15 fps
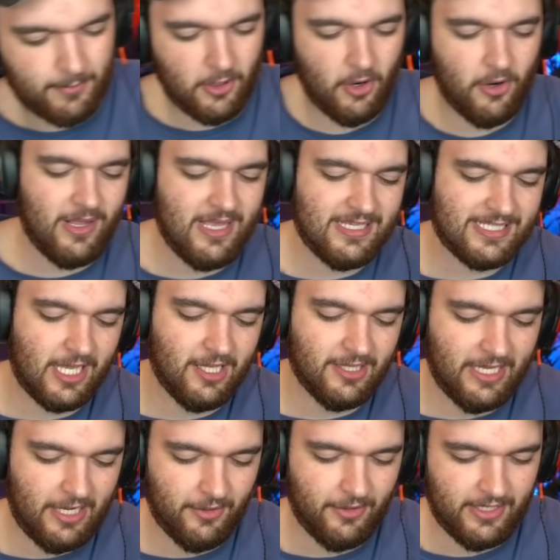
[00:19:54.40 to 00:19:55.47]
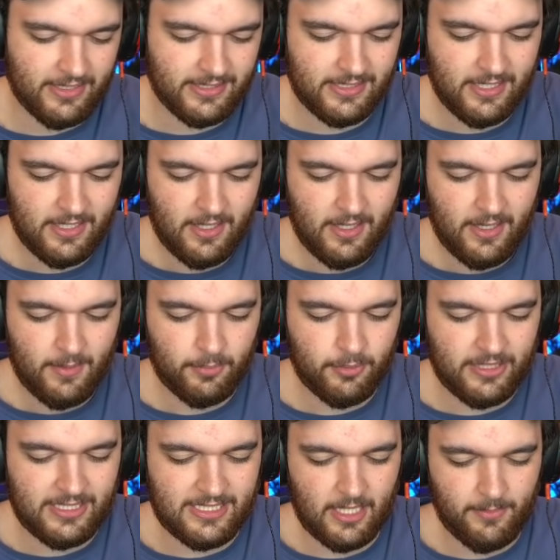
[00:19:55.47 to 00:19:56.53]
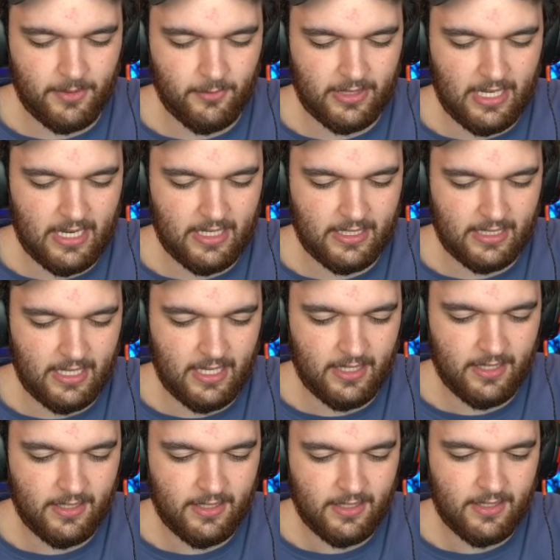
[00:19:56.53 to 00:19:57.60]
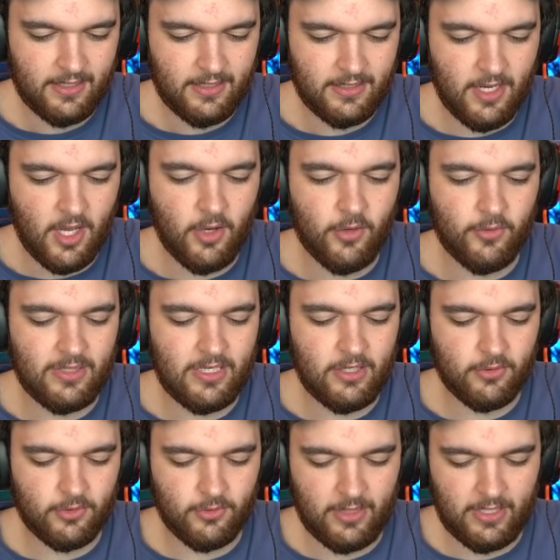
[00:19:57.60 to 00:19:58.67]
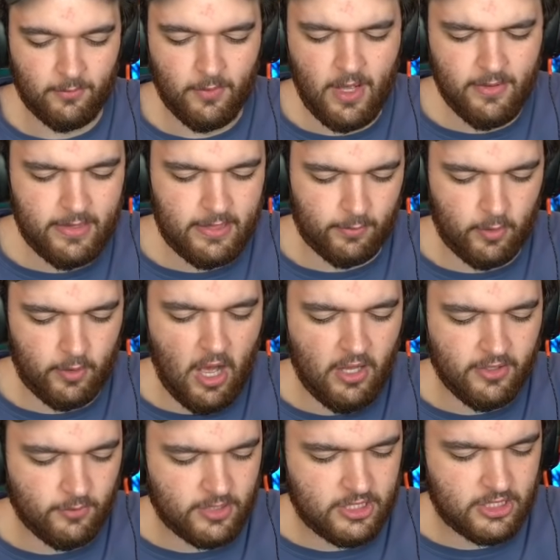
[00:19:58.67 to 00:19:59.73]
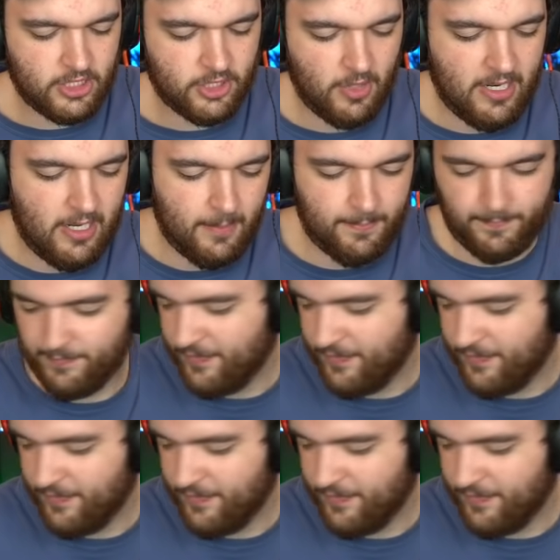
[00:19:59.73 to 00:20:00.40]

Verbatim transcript: card is hilarious. Please tell me we got it again. No, Nidoqueen. Well, we're all we're just straight up